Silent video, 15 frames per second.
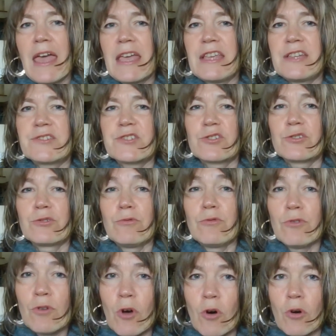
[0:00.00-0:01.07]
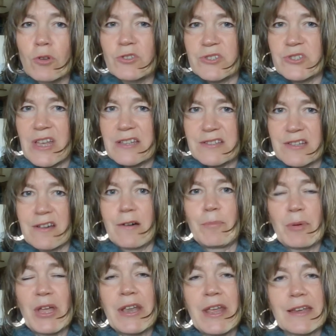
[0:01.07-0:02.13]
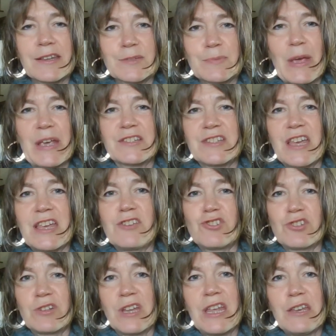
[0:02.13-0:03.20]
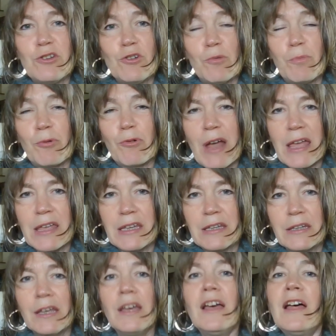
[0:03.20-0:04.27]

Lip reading: is to not set up an expectation in your brain